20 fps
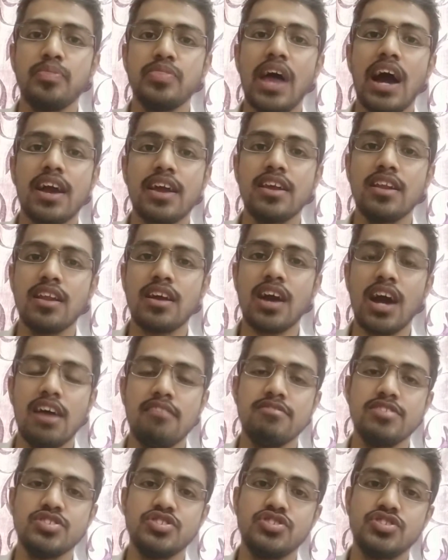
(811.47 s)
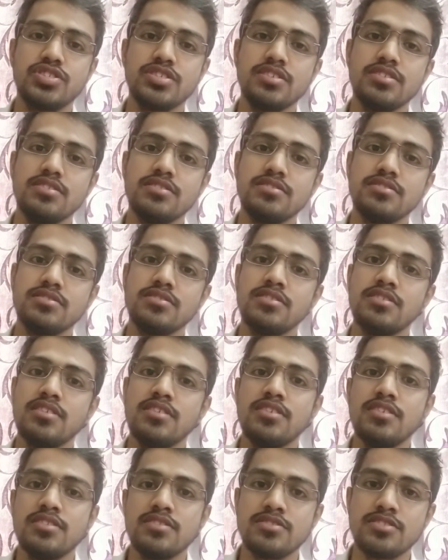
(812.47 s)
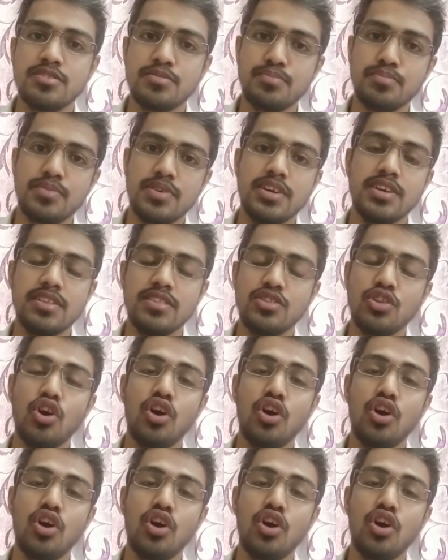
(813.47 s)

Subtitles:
Dakhil Kharij. In some